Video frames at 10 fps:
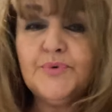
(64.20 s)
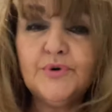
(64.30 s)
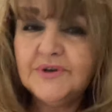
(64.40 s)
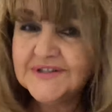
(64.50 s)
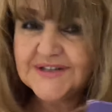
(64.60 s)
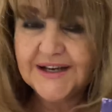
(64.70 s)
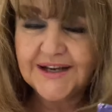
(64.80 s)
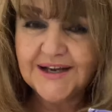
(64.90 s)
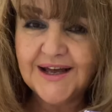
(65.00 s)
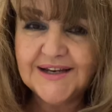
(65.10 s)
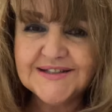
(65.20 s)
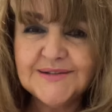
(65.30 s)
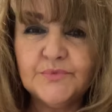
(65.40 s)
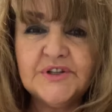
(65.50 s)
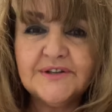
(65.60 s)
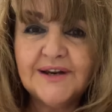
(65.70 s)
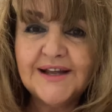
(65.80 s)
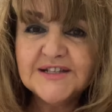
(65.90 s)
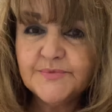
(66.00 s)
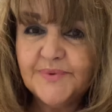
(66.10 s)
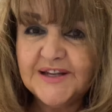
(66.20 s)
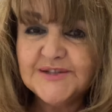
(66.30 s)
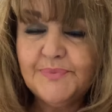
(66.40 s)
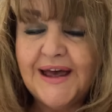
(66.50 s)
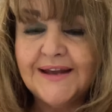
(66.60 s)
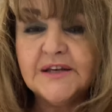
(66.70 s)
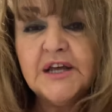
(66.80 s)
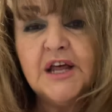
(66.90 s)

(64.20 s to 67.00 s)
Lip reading: books like Alice in Wonderland, Peter Pan,